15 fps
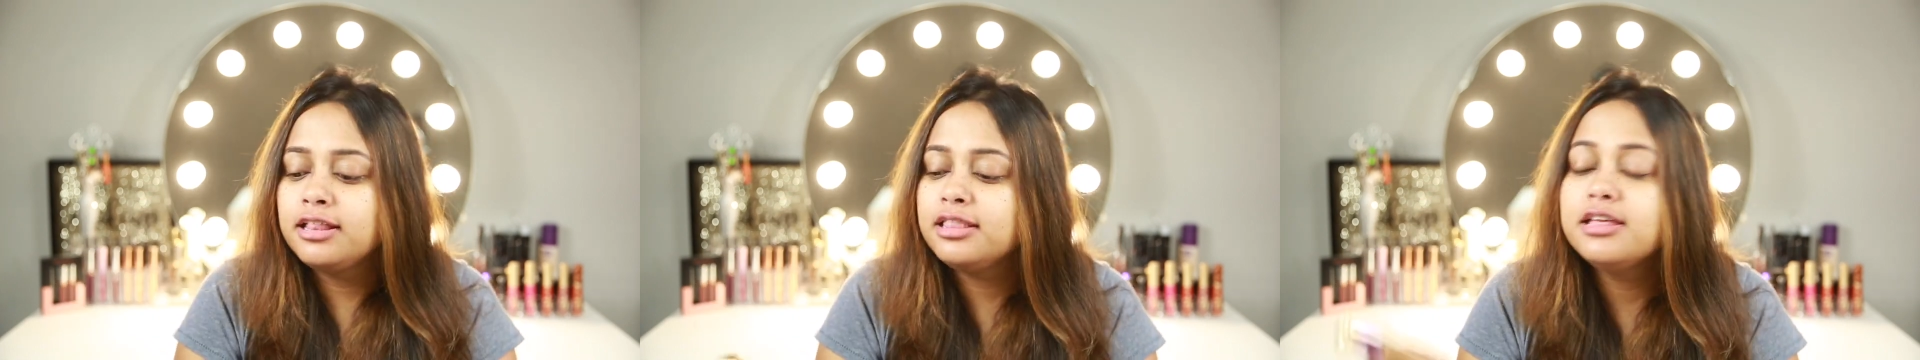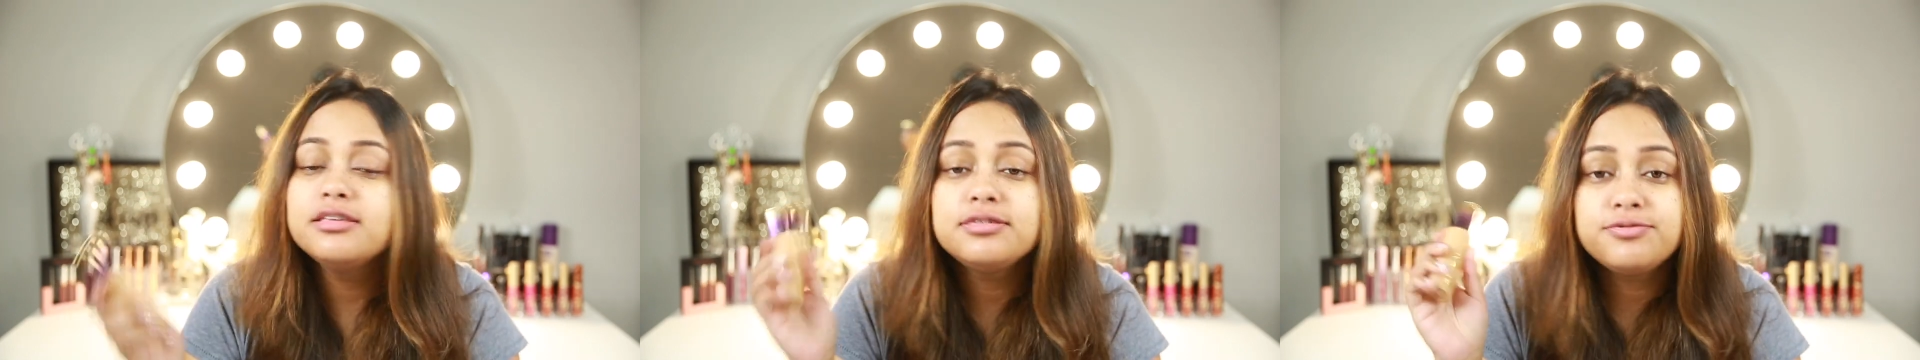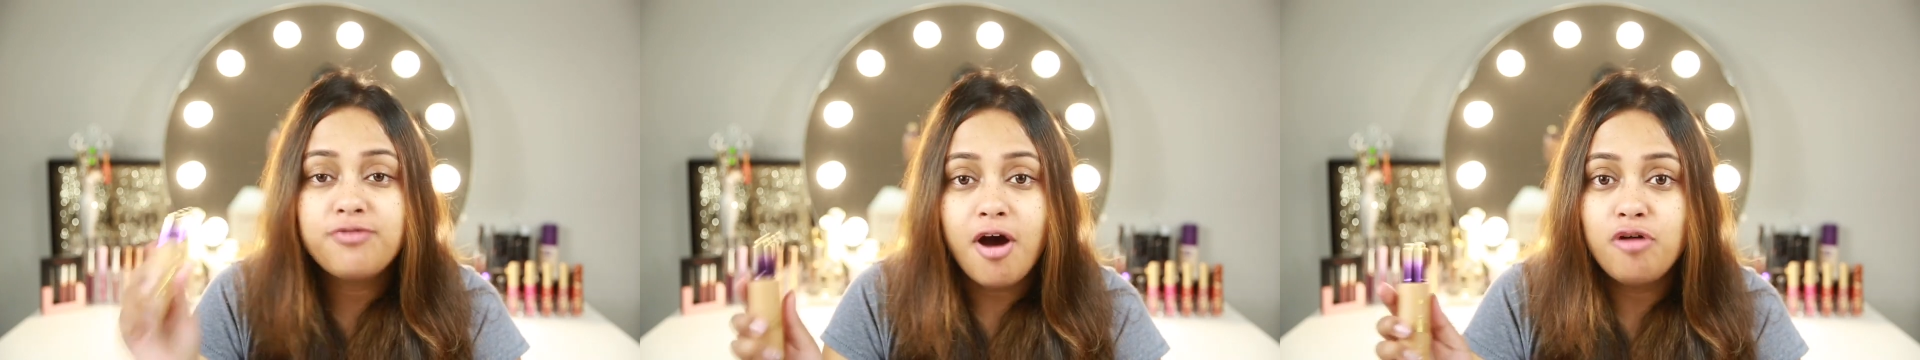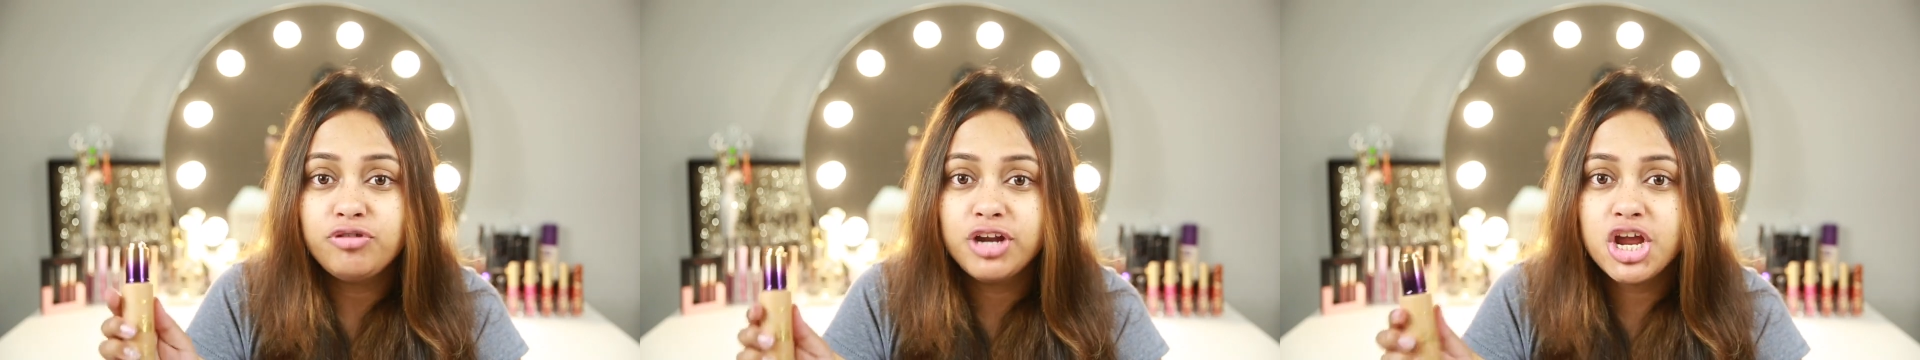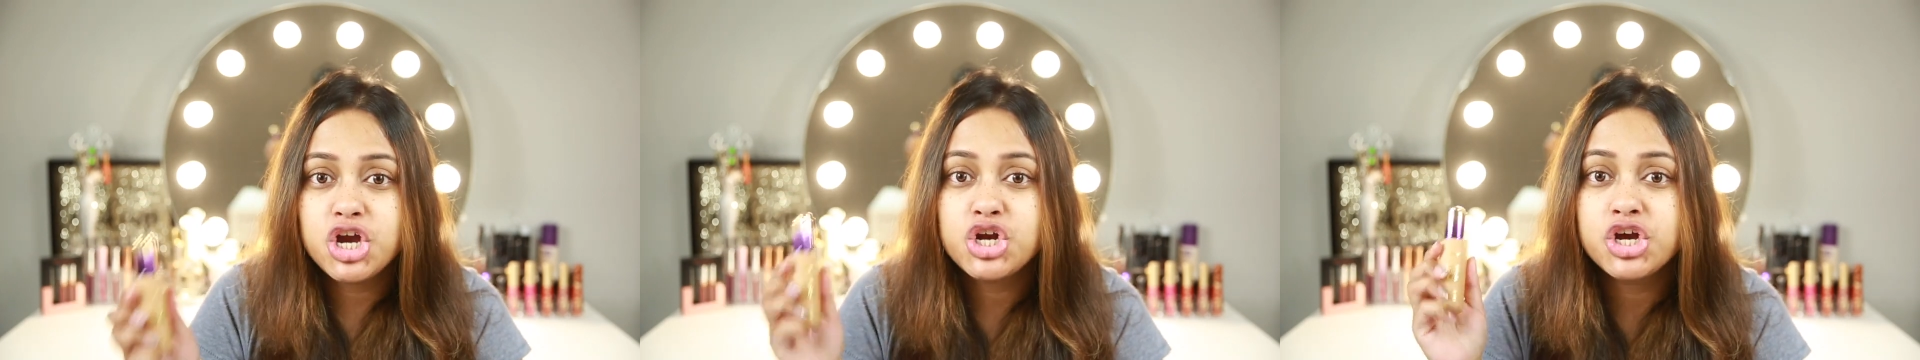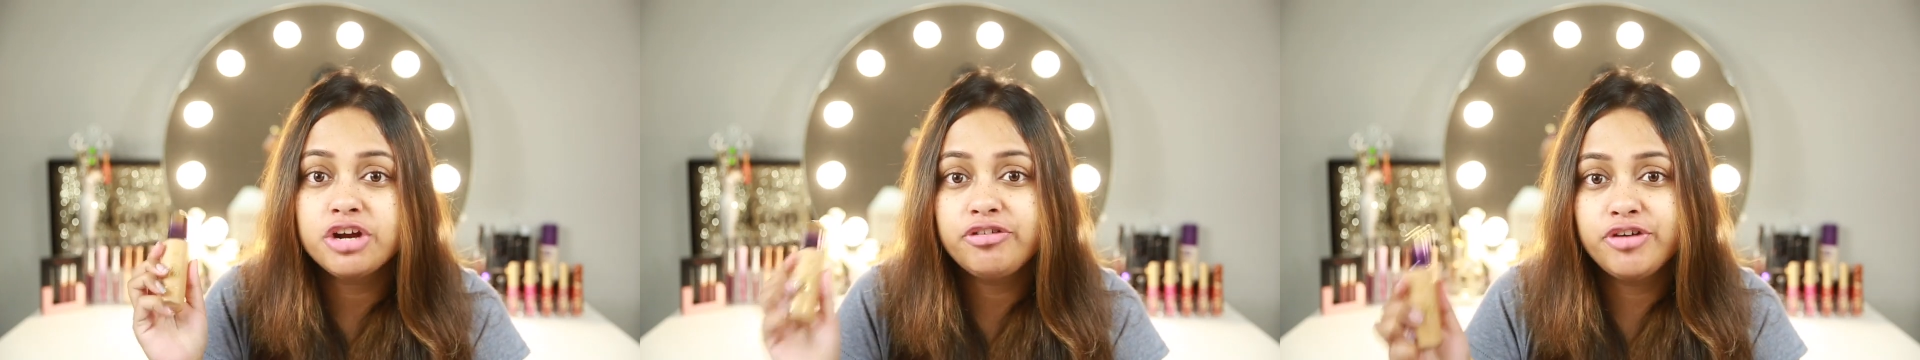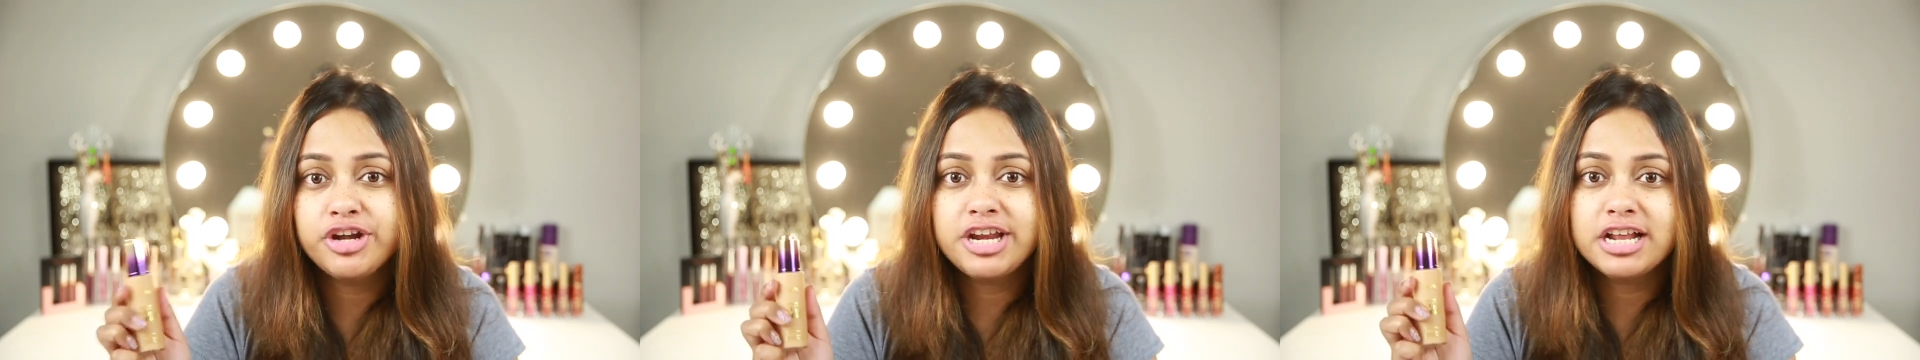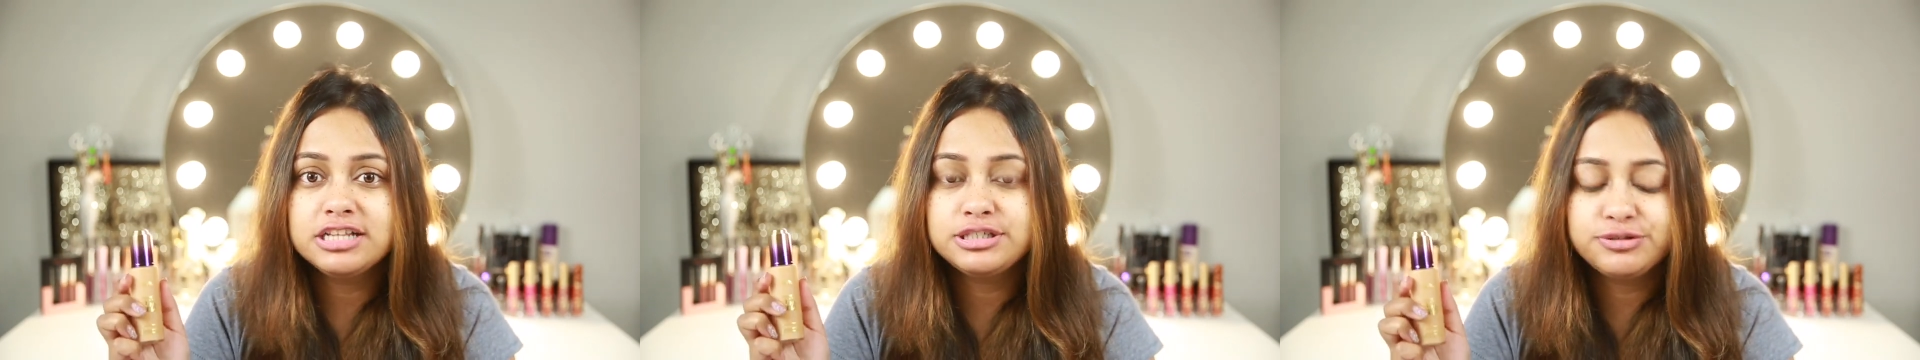This foundation
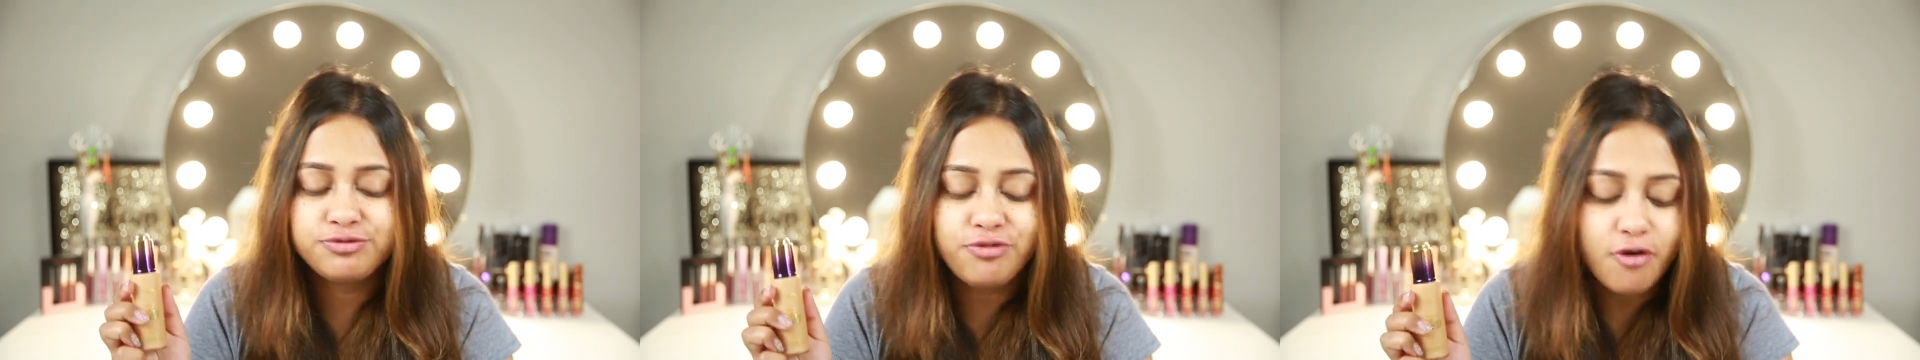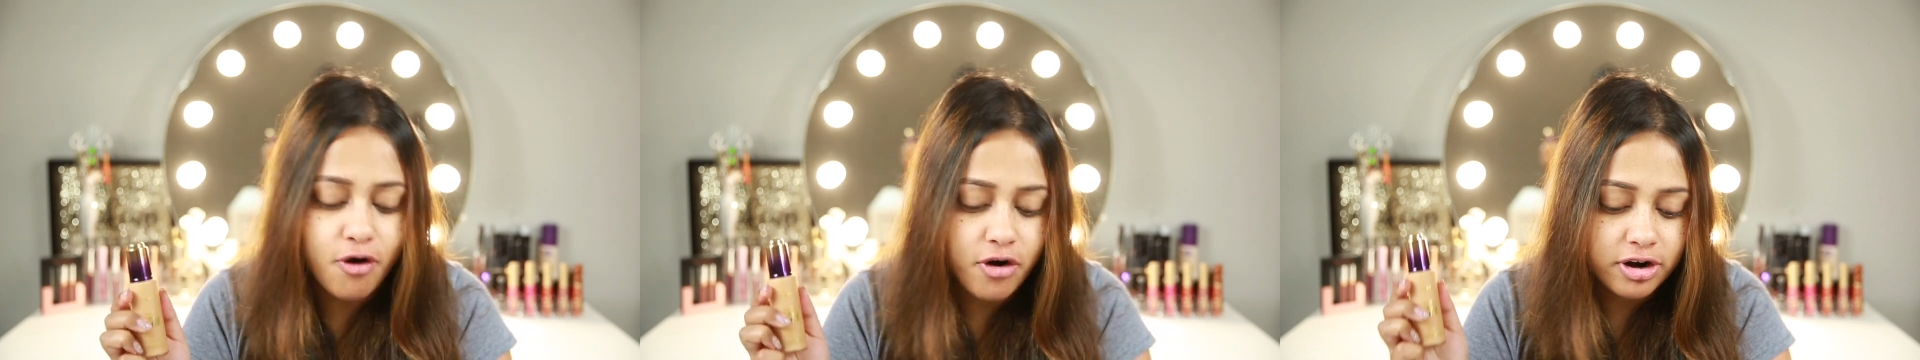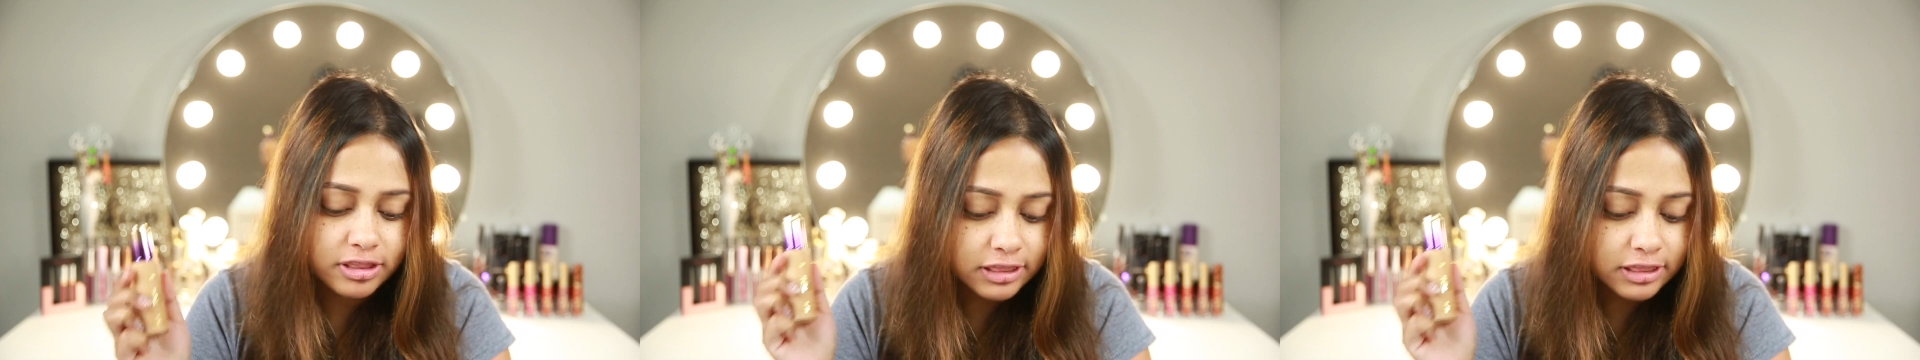retails for